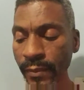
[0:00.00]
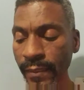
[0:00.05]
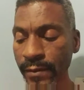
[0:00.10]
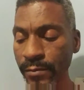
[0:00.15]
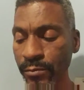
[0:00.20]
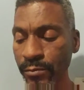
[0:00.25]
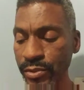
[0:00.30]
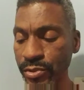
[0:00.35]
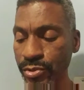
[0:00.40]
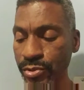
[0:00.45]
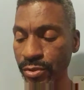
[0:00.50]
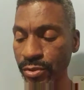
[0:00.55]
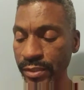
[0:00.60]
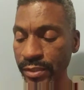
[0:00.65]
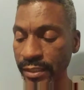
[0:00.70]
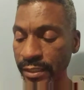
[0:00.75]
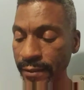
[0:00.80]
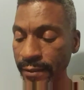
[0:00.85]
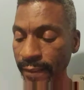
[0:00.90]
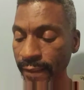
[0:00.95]

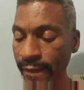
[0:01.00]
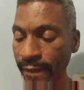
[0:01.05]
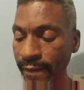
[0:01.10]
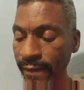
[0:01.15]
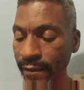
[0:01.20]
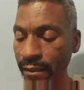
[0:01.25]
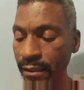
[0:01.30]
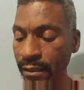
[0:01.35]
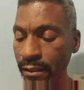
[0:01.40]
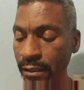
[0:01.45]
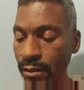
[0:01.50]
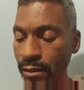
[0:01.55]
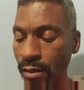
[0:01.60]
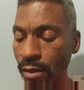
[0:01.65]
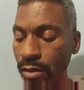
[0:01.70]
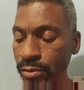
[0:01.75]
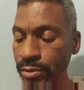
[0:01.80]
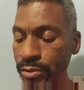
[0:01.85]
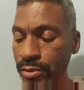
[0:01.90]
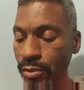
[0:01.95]
majority.
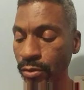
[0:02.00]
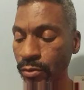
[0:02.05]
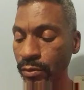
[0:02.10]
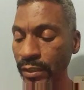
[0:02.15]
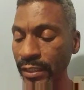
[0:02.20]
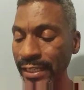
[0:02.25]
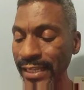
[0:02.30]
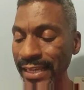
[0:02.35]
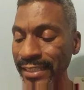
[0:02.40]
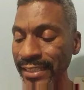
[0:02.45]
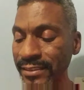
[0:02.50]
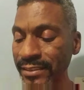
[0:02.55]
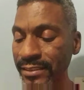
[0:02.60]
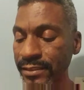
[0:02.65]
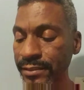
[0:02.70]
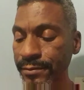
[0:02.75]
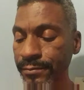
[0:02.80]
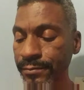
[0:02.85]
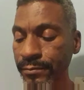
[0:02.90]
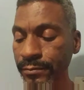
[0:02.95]
Also
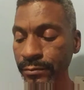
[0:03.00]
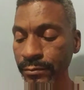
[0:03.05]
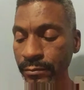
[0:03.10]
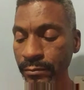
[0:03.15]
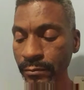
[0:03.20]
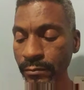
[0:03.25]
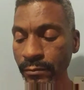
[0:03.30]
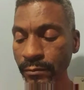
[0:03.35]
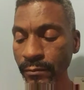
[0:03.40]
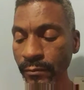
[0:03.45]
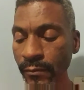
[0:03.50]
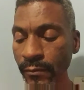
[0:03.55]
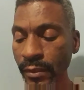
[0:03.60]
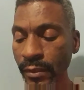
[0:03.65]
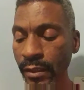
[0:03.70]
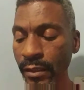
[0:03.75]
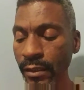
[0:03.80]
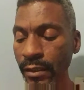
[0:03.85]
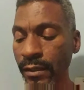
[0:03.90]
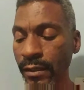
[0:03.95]
less
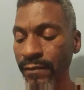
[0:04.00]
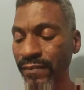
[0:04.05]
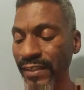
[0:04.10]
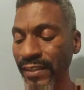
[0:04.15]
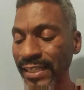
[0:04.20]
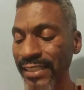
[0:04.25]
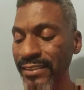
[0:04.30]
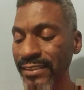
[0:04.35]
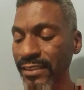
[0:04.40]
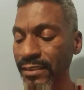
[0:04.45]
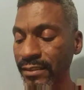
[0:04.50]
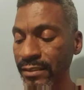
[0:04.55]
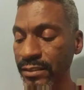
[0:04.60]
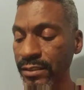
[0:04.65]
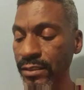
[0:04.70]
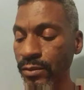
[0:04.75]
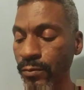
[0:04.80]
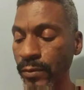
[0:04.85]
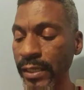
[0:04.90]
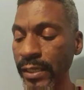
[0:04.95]

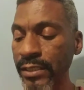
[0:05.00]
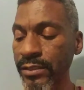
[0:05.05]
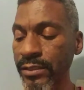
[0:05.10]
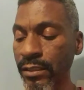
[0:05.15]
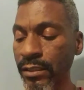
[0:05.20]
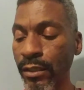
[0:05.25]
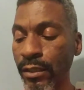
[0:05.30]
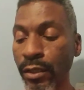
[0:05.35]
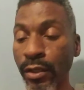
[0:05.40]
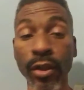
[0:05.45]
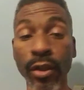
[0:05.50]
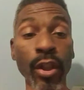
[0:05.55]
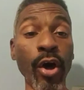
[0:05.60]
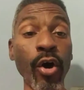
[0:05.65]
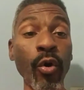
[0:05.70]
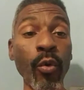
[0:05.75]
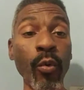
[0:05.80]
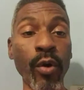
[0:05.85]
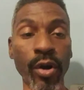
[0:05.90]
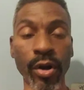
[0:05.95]
consideration,
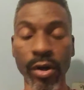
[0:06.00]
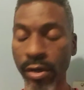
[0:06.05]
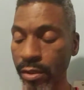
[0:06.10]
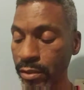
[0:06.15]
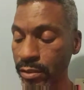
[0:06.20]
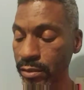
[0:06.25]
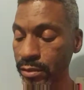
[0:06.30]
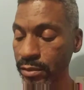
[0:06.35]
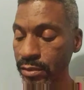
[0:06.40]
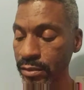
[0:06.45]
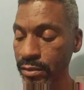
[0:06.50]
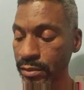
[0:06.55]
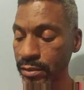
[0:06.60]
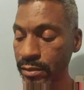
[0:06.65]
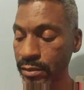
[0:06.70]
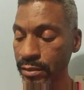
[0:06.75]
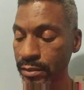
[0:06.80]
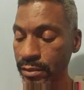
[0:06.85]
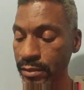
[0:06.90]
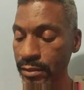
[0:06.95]
lower,
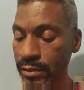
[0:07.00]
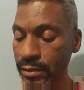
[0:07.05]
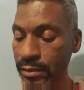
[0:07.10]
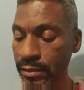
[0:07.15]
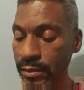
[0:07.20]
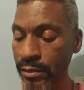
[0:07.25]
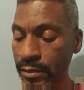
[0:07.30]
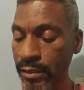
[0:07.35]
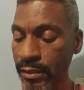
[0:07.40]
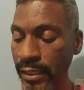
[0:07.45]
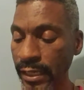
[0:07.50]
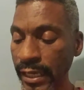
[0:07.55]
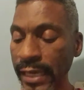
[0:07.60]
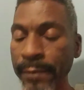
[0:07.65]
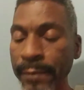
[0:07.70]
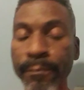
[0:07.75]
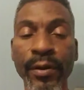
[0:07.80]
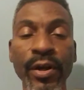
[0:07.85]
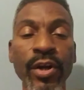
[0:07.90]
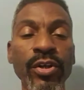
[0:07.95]
a
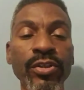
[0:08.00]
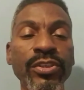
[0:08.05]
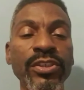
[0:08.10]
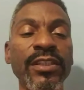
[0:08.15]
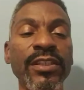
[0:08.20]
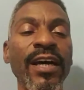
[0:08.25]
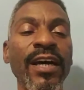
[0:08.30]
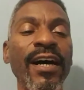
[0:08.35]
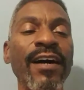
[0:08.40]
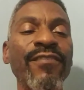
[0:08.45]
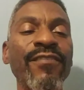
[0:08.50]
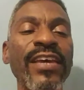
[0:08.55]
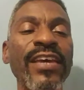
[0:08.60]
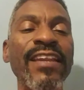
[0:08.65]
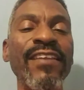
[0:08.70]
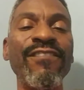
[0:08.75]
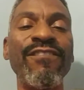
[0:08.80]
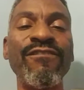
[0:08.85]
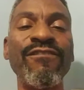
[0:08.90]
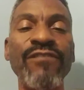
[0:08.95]
person of
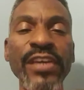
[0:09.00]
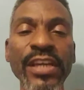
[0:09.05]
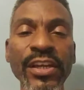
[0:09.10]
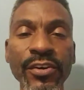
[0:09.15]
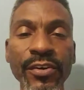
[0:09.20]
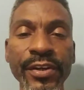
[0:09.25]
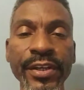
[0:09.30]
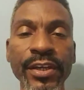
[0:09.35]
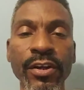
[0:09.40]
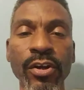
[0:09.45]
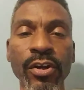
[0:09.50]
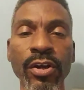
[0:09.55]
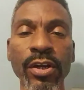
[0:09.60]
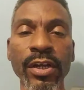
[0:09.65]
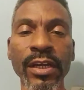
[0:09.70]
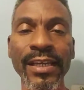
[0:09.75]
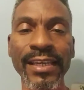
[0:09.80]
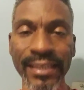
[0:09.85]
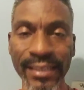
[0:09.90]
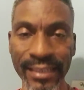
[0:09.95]
inferior
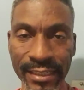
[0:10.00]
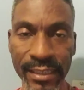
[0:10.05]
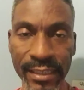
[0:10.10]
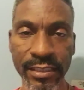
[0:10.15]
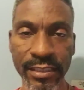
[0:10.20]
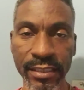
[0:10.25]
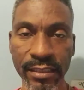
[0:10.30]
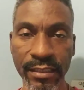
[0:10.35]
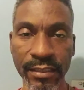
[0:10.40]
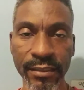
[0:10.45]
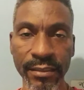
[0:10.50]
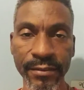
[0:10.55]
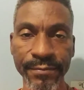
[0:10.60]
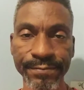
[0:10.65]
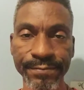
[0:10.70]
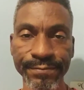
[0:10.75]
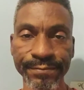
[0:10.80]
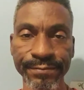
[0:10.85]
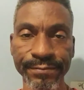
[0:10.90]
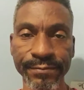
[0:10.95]
condition.
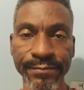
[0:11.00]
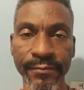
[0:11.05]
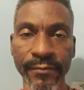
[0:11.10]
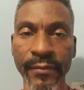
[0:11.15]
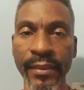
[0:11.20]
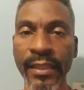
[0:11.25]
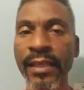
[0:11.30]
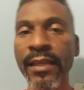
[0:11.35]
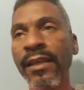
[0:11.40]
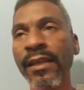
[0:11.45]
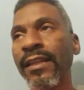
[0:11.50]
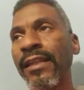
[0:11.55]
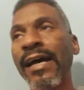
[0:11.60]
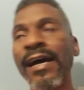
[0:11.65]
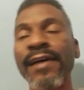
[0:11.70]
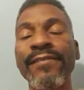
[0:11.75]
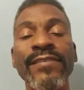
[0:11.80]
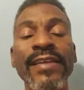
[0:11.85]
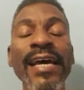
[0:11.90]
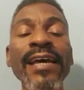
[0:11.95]
Now,
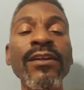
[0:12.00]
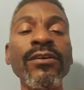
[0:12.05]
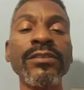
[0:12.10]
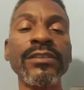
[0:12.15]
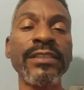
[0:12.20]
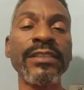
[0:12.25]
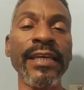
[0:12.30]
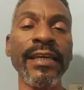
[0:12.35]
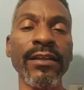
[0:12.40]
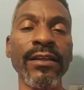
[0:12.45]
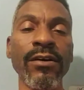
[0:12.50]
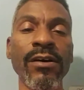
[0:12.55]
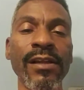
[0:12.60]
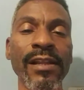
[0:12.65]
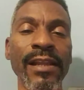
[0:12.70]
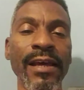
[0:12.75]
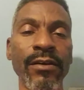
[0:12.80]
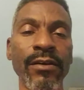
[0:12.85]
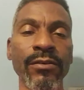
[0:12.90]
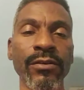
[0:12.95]
if that don't say it all,
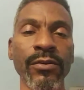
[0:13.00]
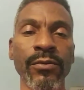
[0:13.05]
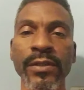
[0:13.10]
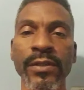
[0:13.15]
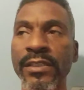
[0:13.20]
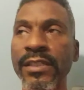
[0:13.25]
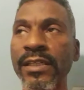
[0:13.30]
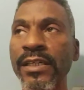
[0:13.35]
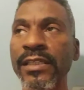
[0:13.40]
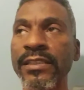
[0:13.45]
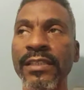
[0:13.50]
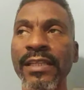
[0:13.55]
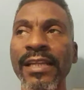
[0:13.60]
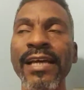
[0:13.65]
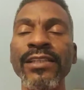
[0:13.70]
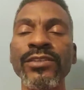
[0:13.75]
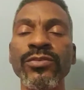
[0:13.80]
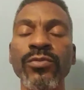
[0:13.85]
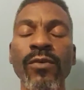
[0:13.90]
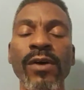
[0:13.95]
I don't know what does. And
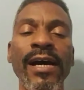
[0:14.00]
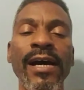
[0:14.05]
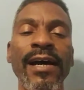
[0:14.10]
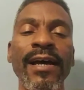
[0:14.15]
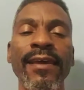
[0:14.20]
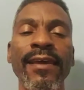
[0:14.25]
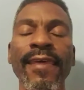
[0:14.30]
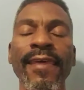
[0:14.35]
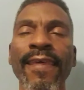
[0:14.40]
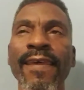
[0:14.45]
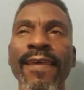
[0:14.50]
that's why